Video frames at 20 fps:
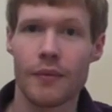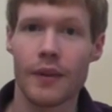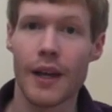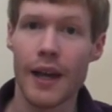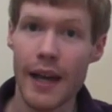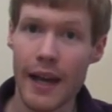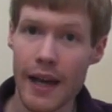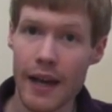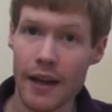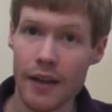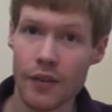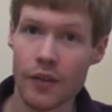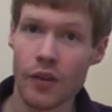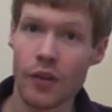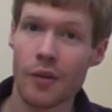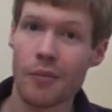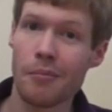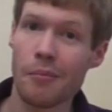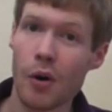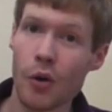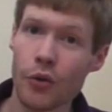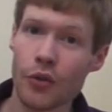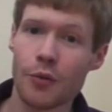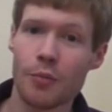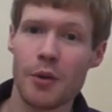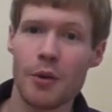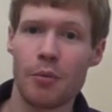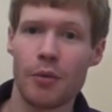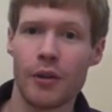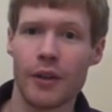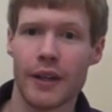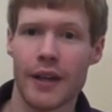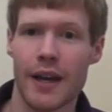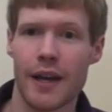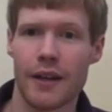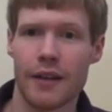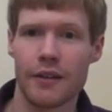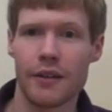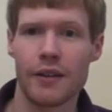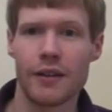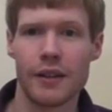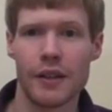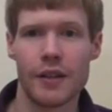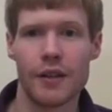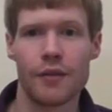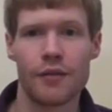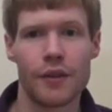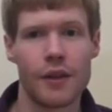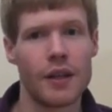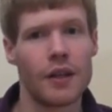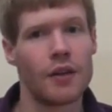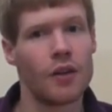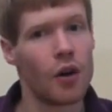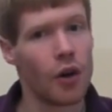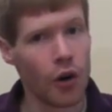And most people in Canada live in